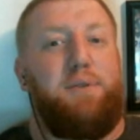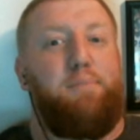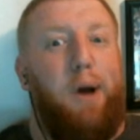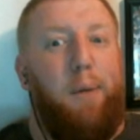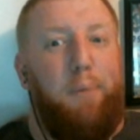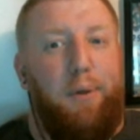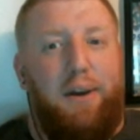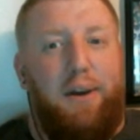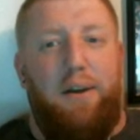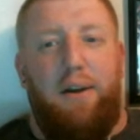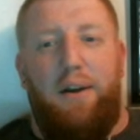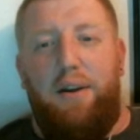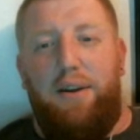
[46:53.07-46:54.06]
He shows you how to
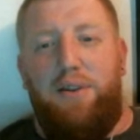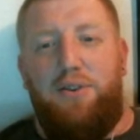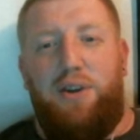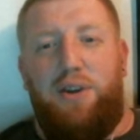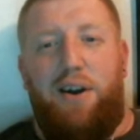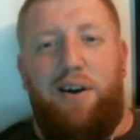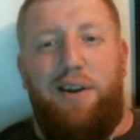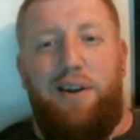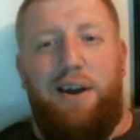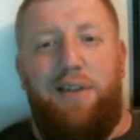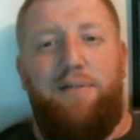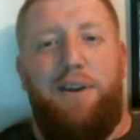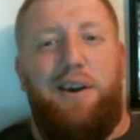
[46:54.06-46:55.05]
use them properly.
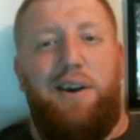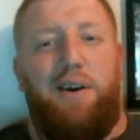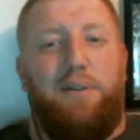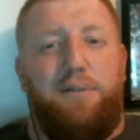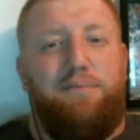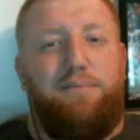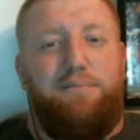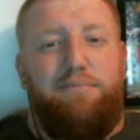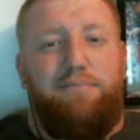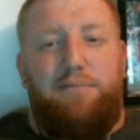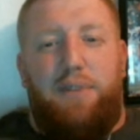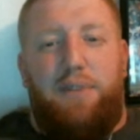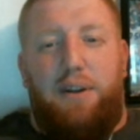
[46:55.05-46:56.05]
You just got to hunt down the
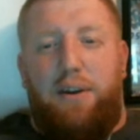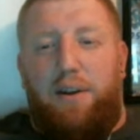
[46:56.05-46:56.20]
video.